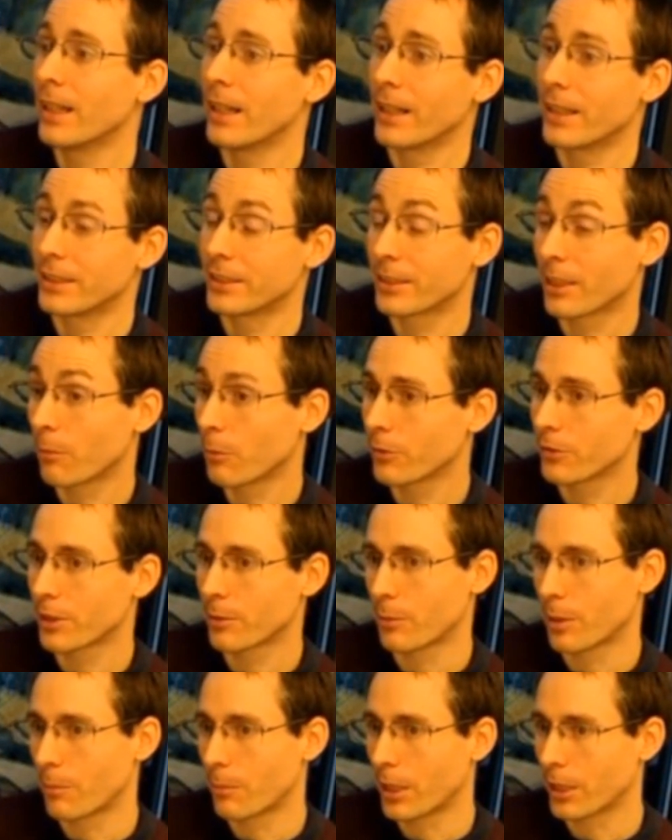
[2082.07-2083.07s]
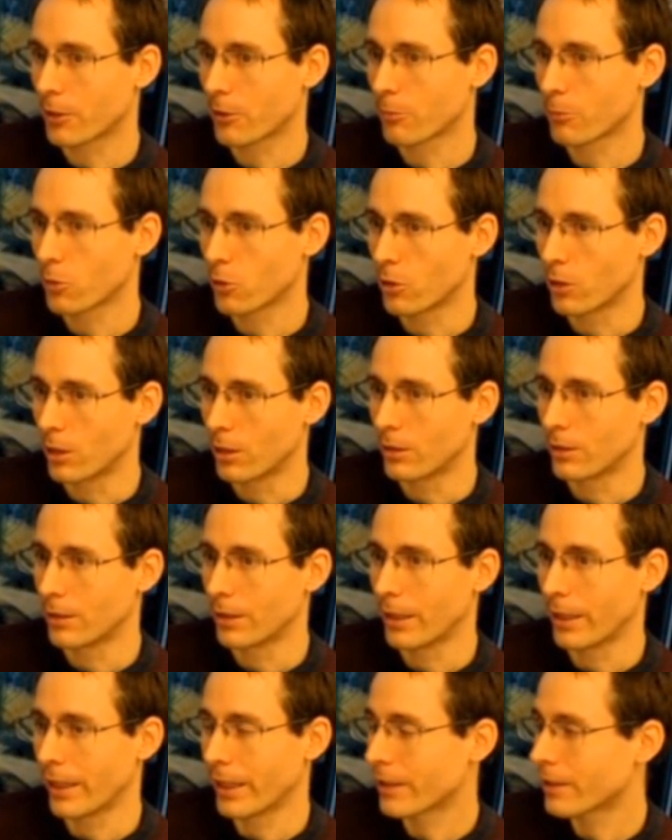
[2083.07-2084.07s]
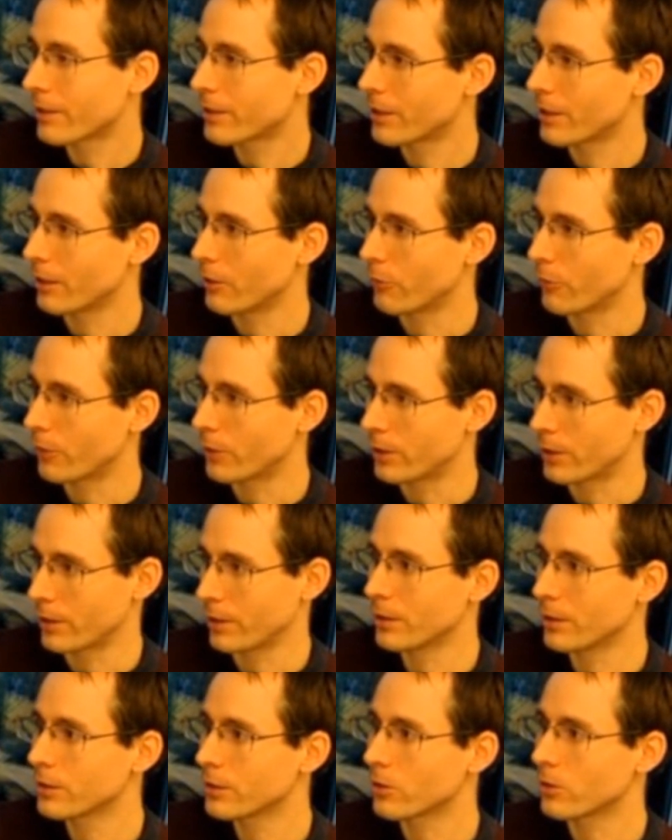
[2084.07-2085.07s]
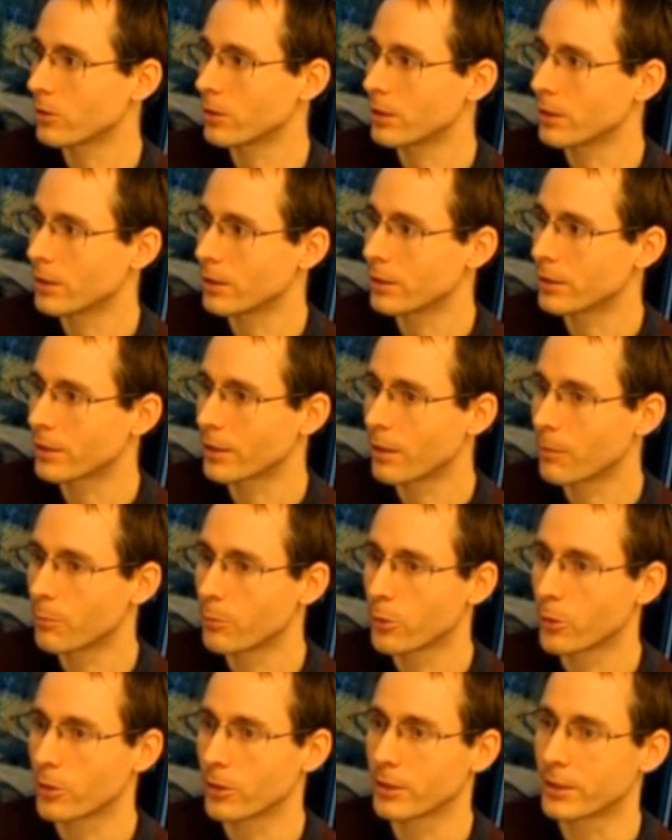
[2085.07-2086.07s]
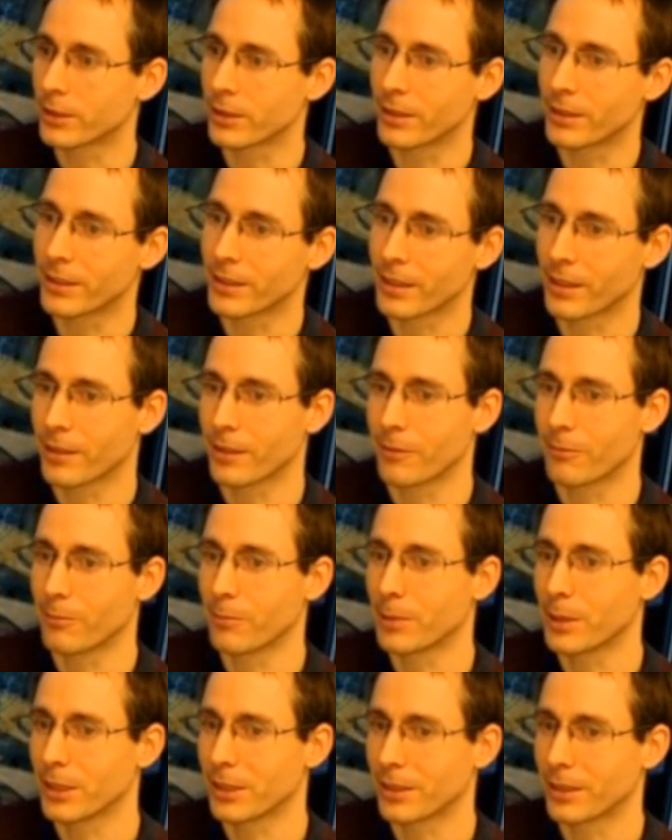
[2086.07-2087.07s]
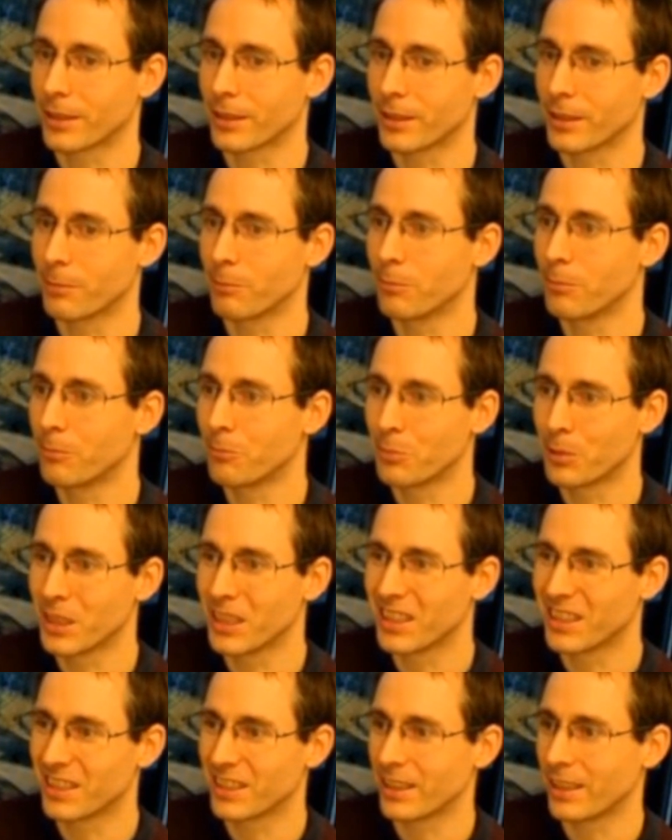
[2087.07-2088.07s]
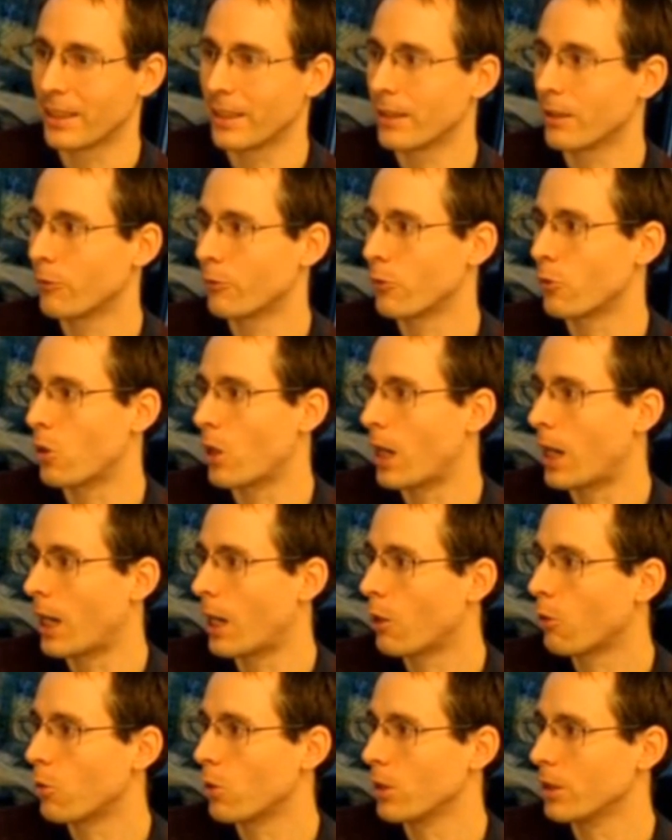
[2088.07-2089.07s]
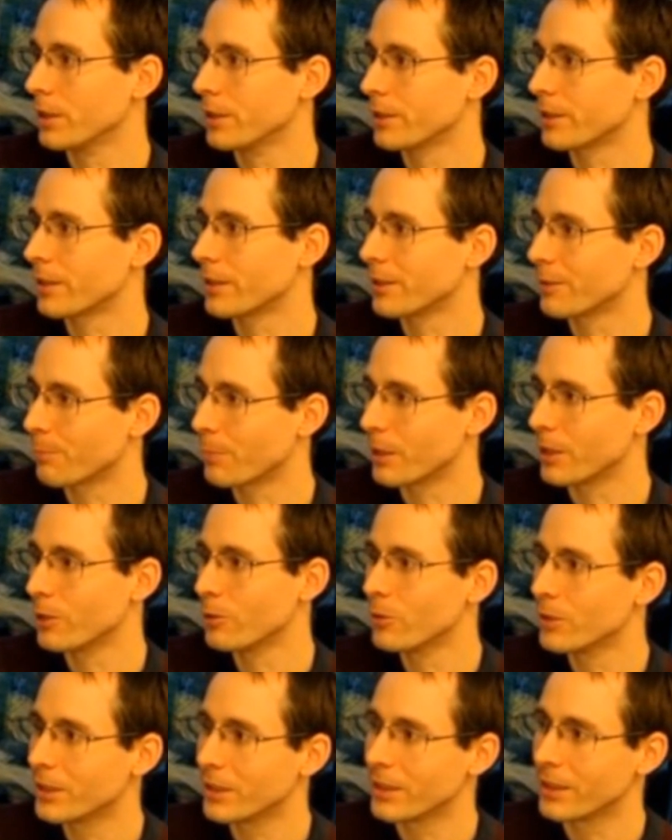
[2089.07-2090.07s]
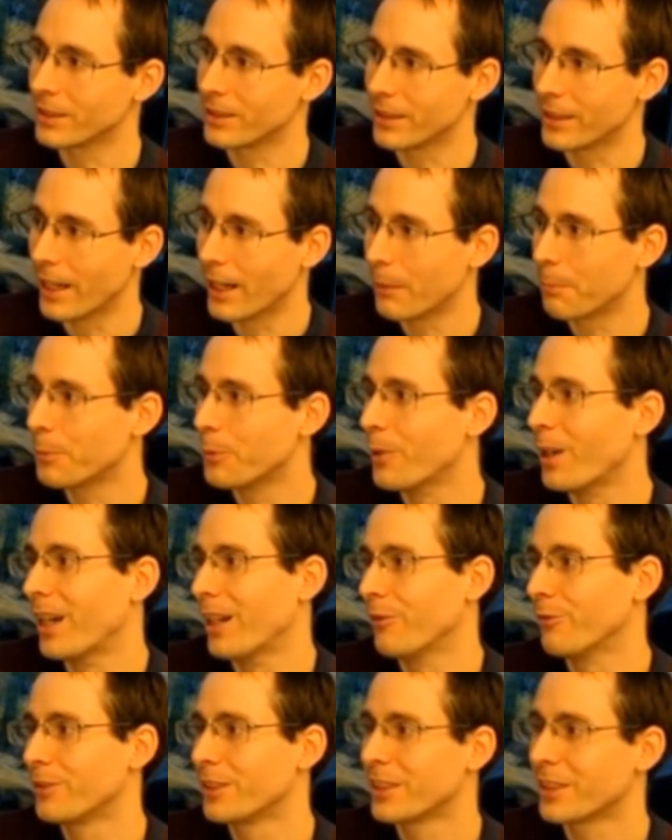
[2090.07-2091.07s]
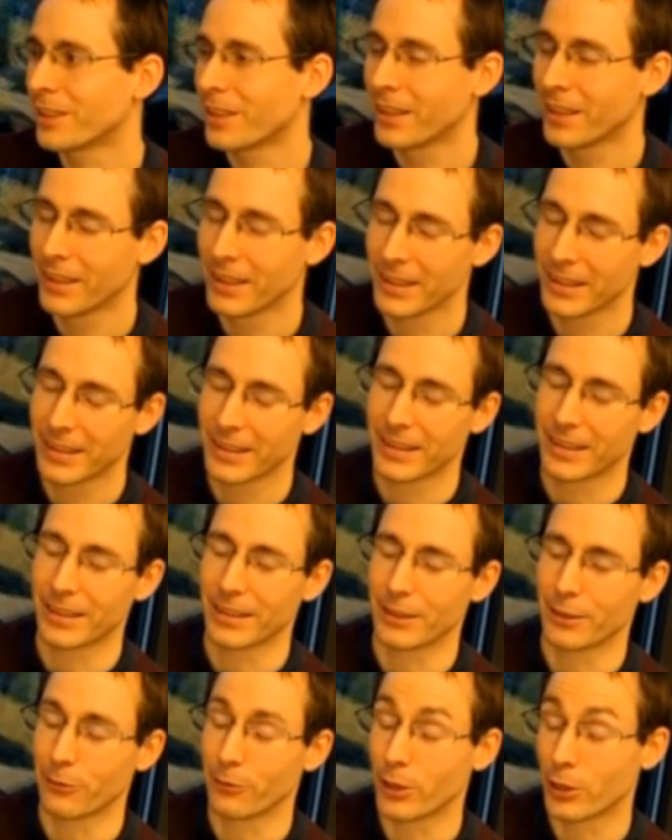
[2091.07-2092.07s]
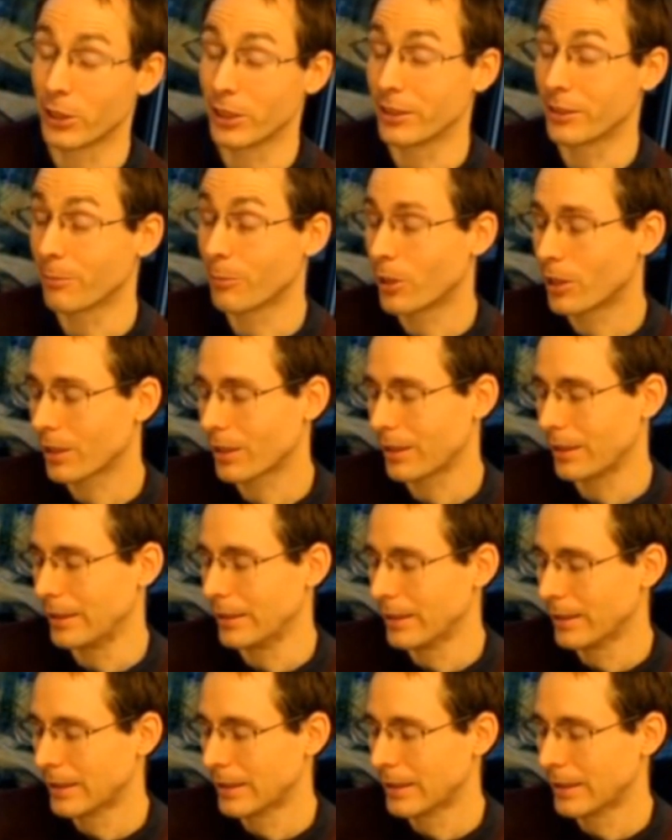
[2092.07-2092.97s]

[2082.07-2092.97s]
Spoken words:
Some of them are much more energy efficient. So there's some birds that can basically be in the air for hours just by using the updrafts very smartly.